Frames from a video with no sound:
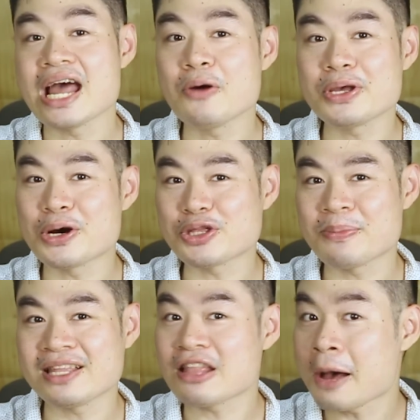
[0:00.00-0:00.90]
now we go to
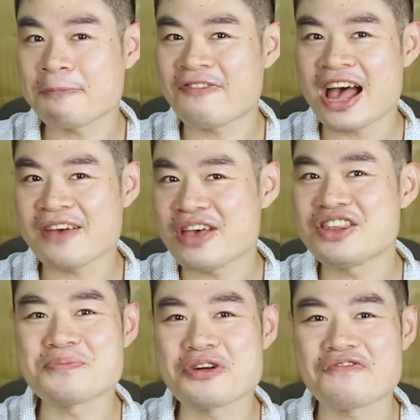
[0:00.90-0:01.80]
my top 5, and
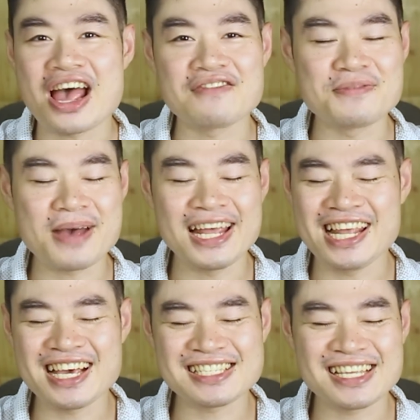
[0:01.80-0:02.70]
number 5 on my
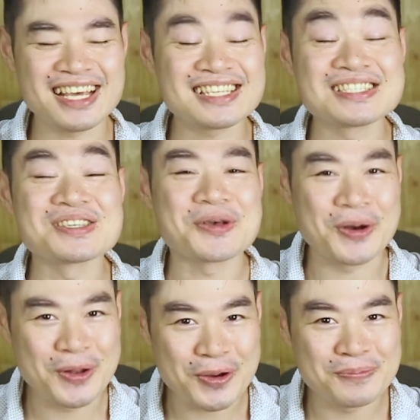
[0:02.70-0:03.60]
list is
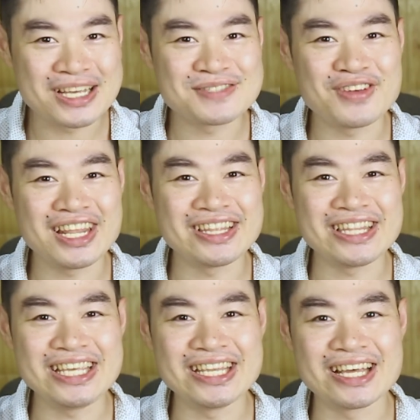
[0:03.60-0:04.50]
Colombia's
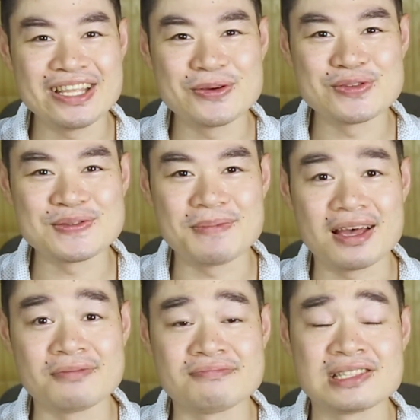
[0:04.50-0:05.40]
Valentina de
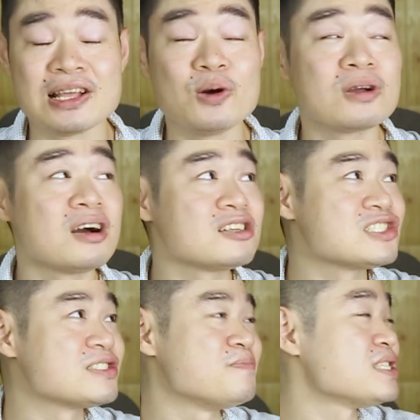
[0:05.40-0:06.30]
Guzman. Oh
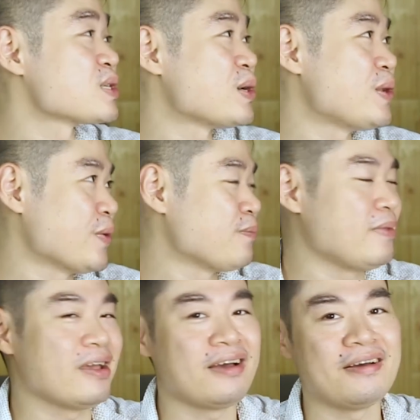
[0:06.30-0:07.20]
gosh, Miss
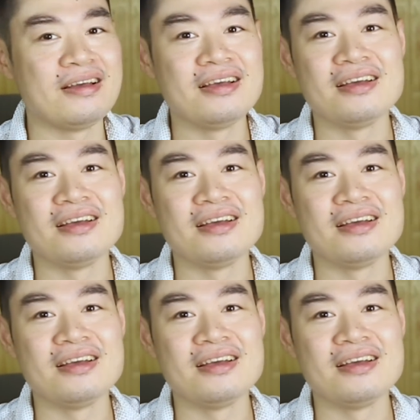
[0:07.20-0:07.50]
Colombia.